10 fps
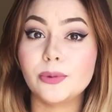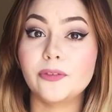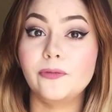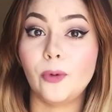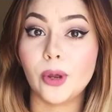
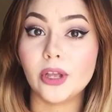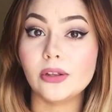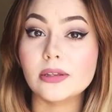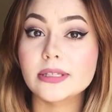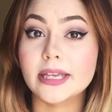with
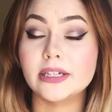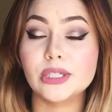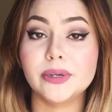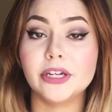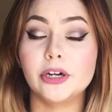foils and
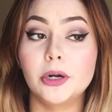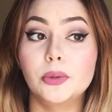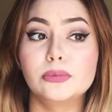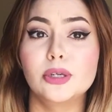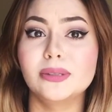doing your
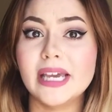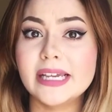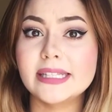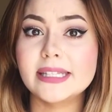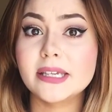own
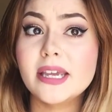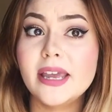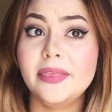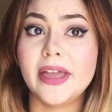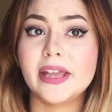lowlights,
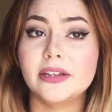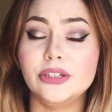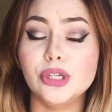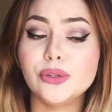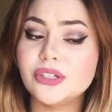
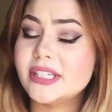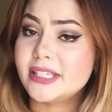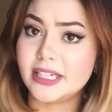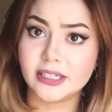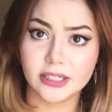then you can just
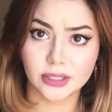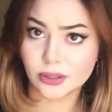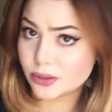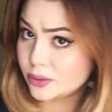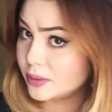stick
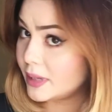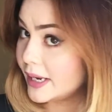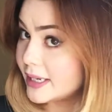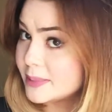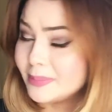to, I
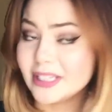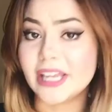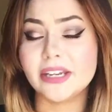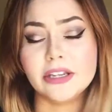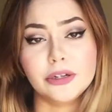guess,
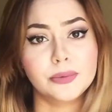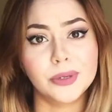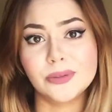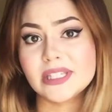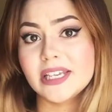blending your
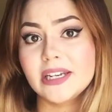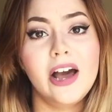roots in.